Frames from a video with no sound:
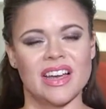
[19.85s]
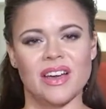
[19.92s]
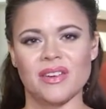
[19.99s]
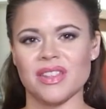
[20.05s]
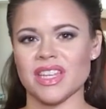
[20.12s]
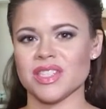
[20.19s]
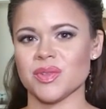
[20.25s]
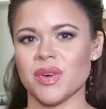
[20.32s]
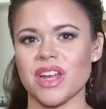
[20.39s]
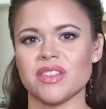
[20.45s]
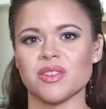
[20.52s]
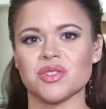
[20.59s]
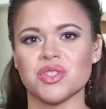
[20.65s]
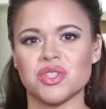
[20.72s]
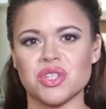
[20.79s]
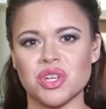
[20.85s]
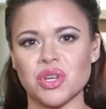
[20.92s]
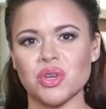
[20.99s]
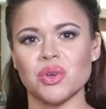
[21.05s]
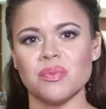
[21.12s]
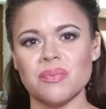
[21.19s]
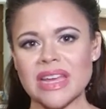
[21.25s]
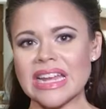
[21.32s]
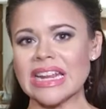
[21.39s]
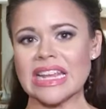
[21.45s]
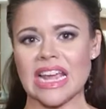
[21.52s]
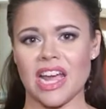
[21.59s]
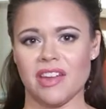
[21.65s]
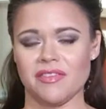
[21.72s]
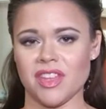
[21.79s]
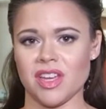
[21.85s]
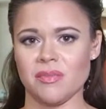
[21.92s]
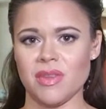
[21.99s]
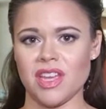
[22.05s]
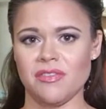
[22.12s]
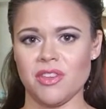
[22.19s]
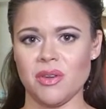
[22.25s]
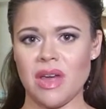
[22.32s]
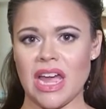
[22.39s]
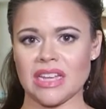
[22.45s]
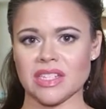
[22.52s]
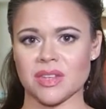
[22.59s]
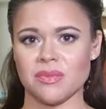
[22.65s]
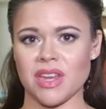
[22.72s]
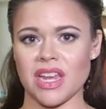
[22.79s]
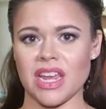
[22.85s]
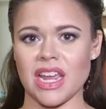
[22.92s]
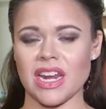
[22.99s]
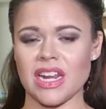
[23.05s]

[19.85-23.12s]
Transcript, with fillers: Oh, that's right. There's too many of them, if you ask me.